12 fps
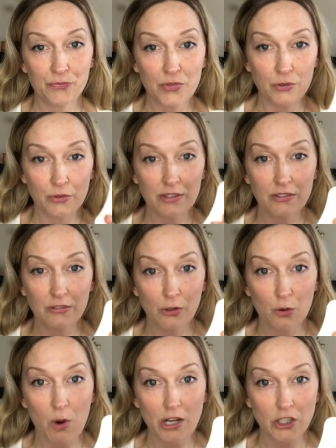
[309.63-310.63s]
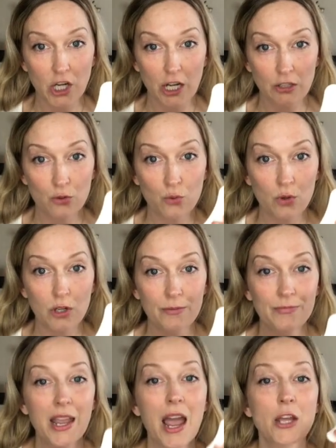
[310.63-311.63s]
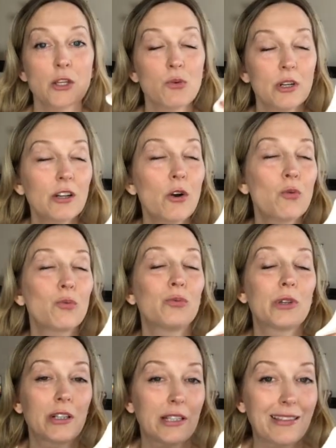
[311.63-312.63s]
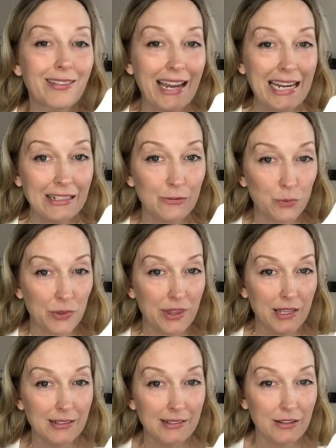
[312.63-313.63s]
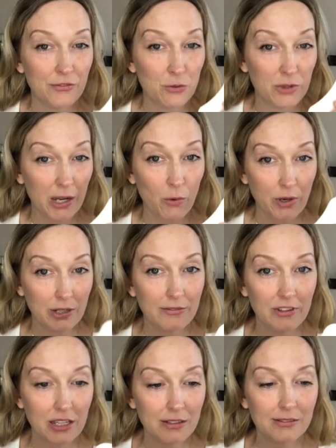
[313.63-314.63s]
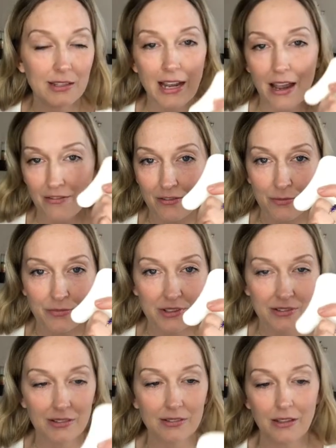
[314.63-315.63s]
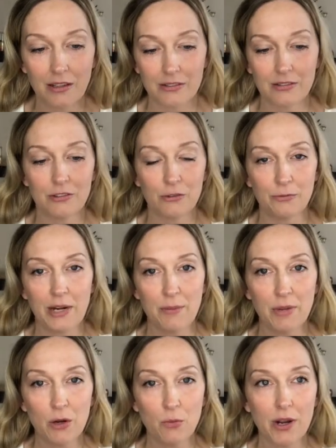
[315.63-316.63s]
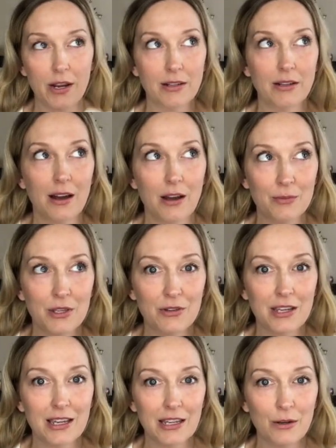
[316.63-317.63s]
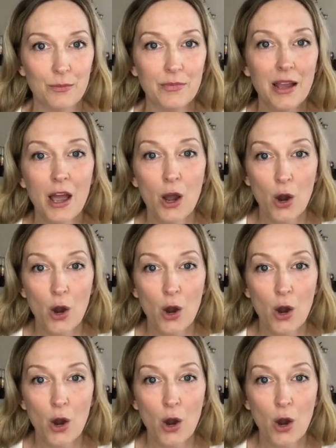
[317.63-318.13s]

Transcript: So this is a gua sha tool. You wanna go really light with this. If you get one of these, they have them, this is a ceramic one. You can get them,